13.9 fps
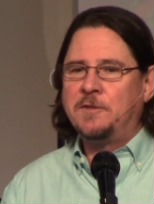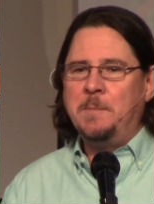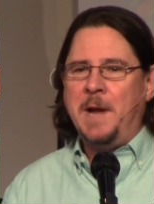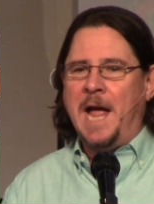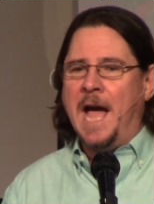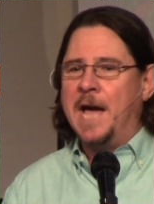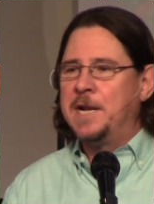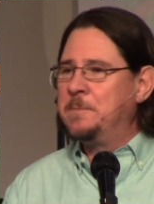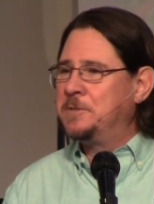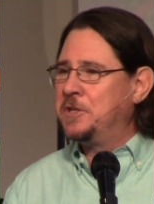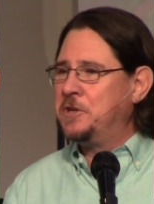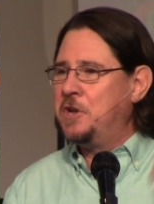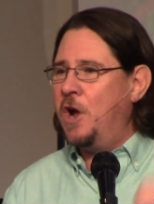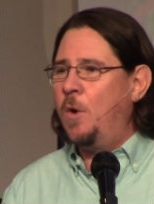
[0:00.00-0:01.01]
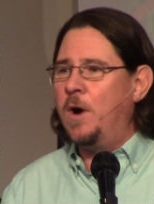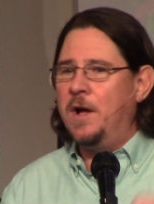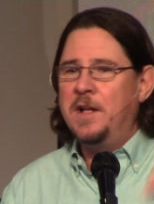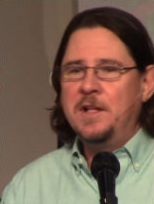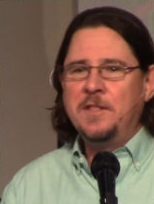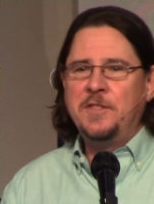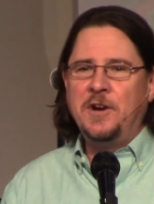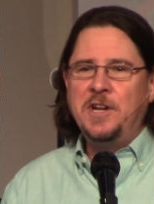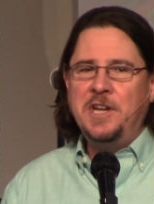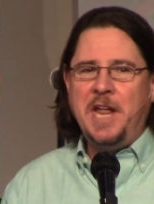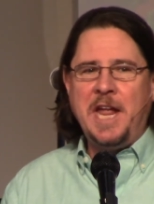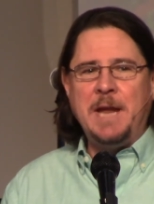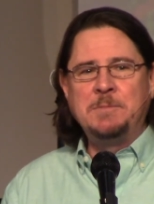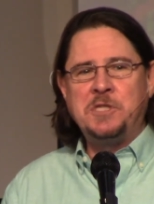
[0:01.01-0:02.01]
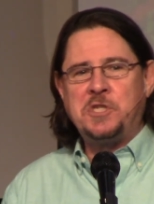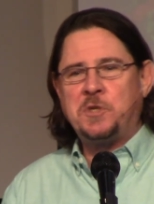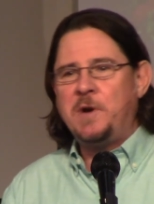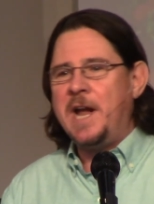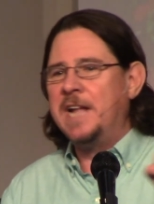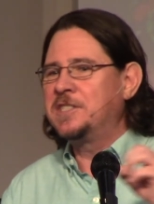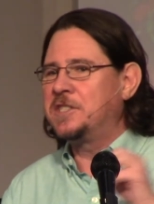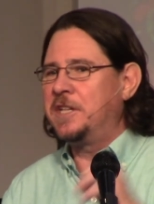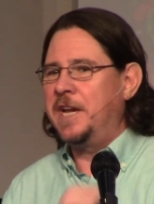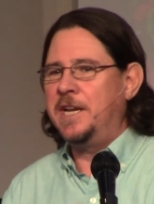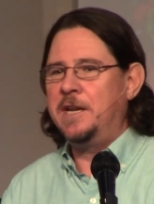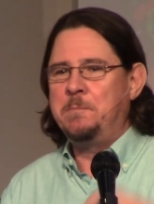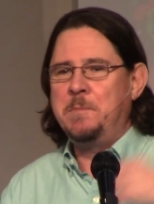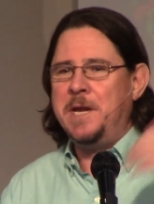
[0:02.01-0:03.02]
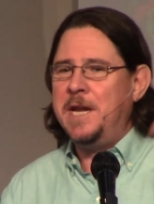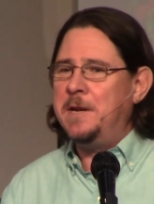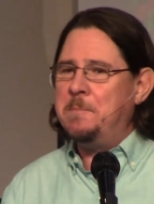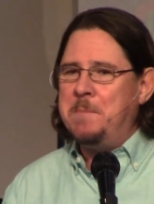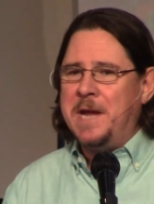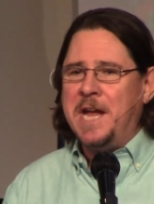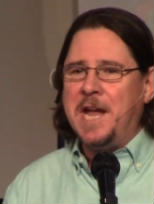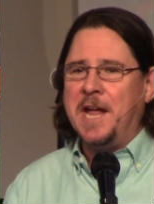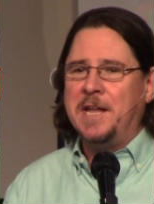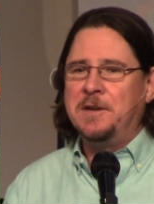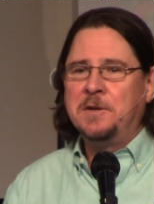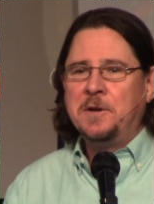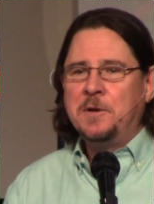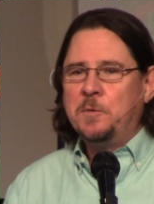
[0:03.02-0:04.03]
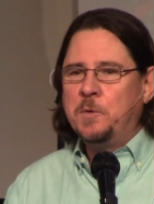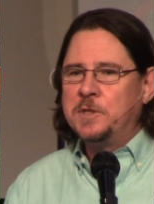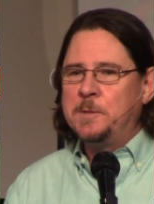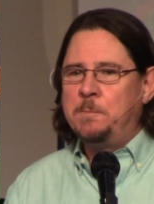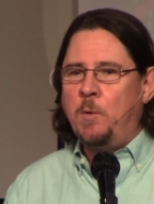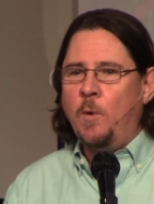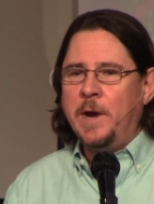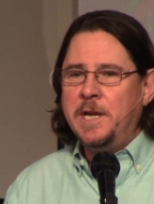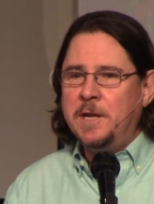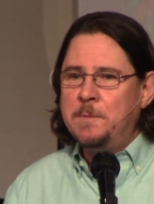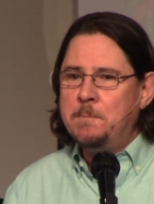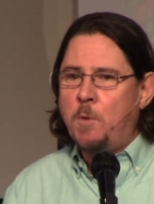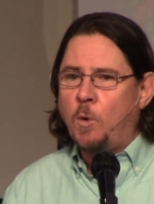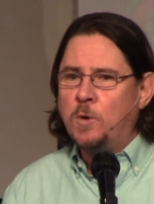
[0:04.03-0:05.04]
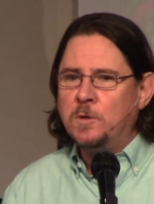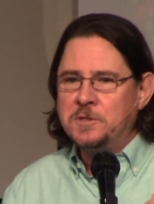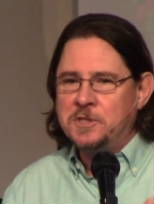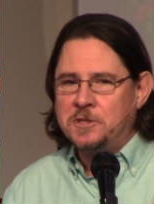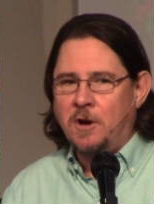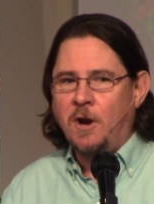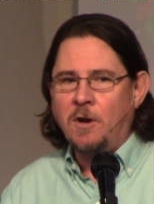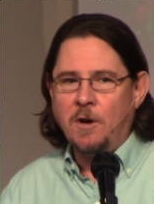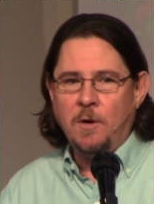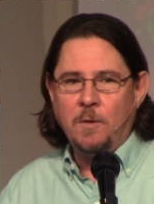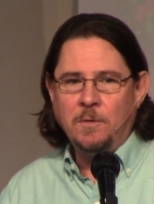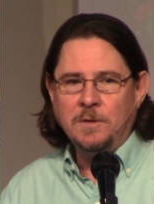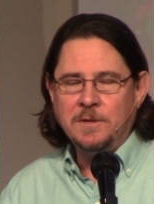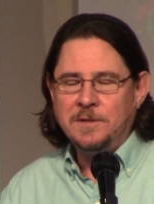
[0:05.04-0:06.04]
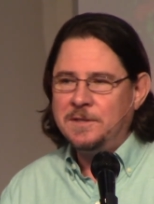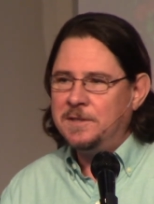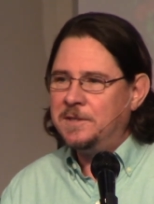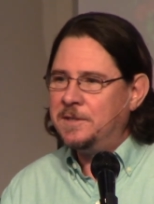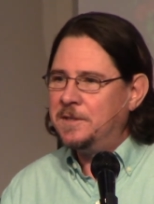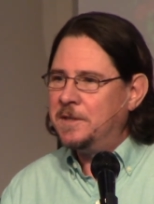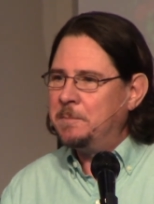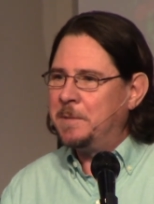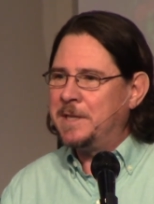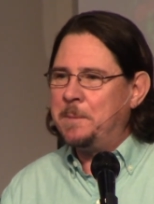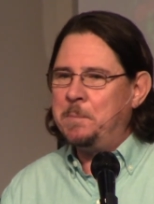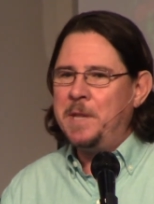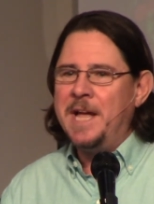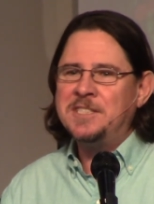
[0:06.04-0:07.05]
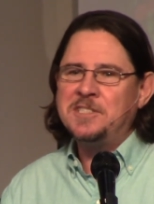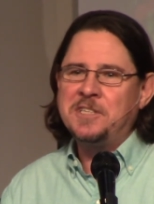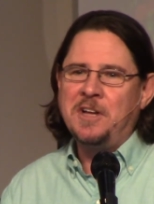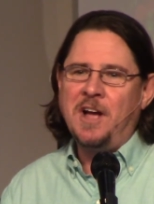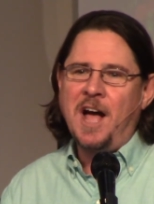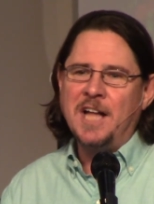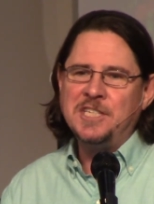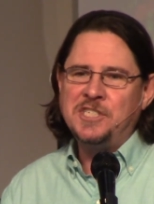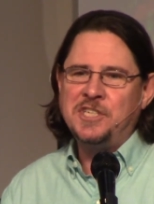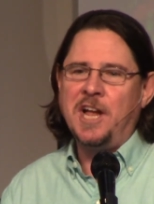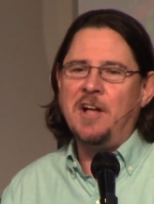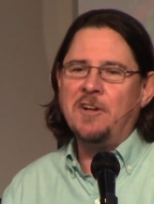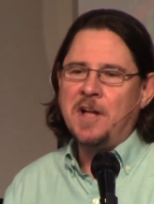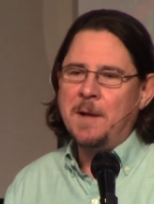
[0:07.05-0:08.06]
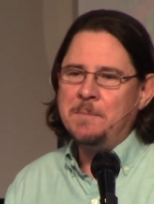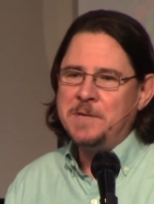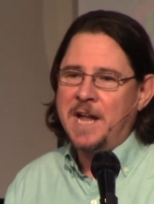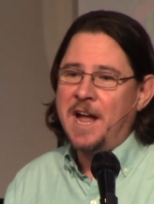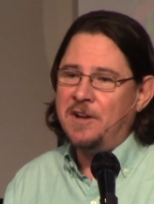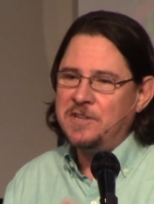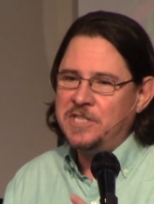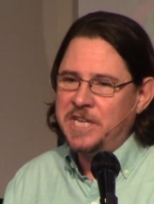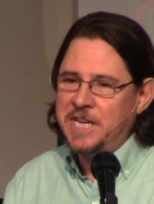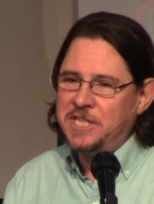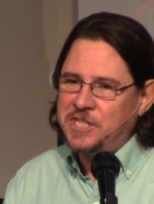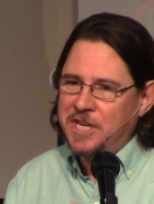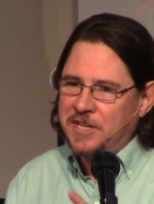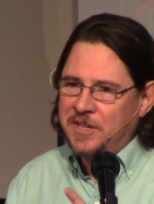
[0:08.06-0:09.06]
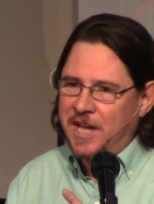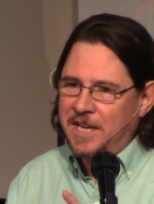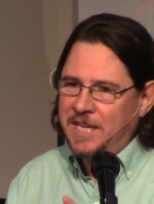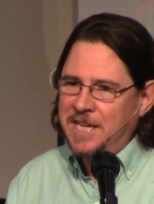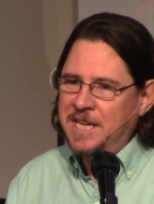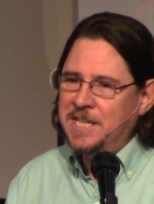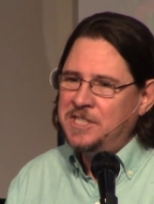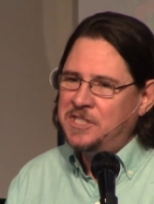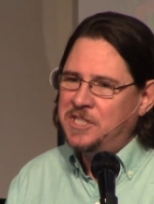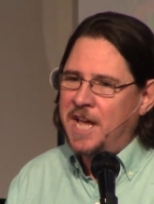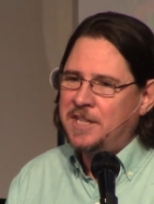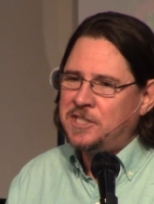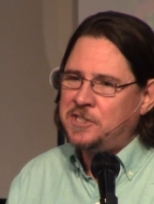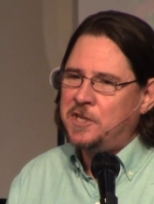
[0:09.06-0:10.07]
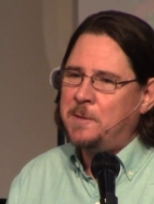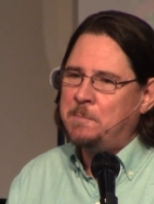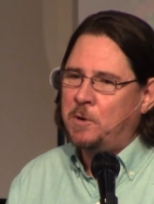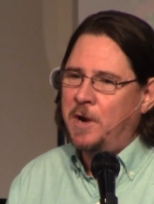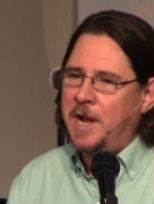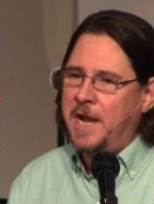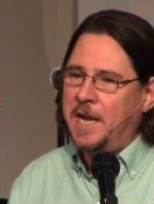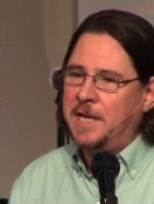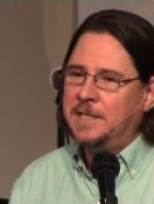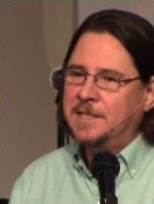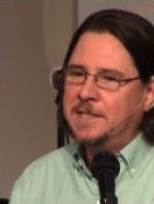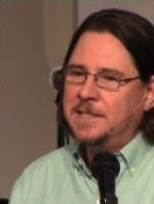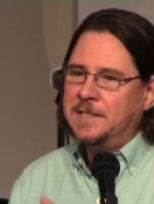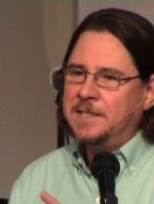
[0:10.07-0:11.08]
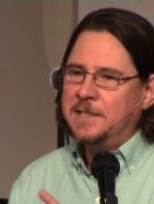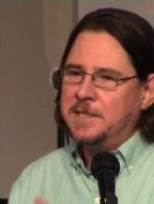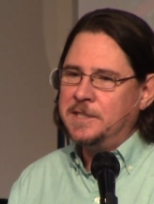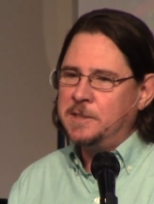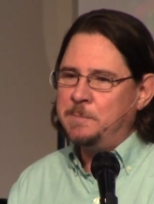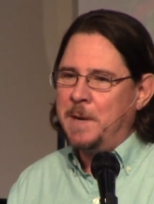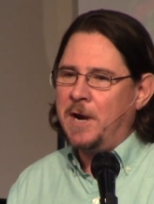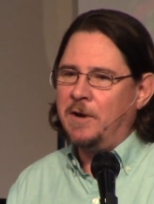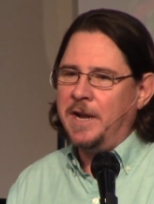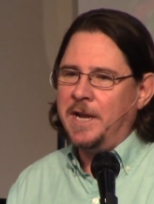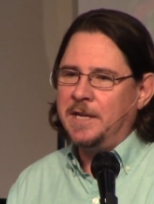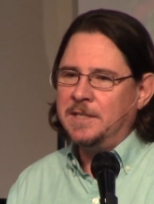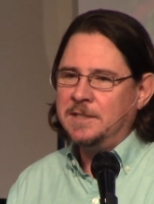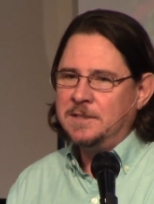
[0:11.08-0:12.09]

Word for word: From Adam to Noah, their names translated being man was appointed mortal sorrow. But the blessed God shall come down teaching that his death shall bring the despairing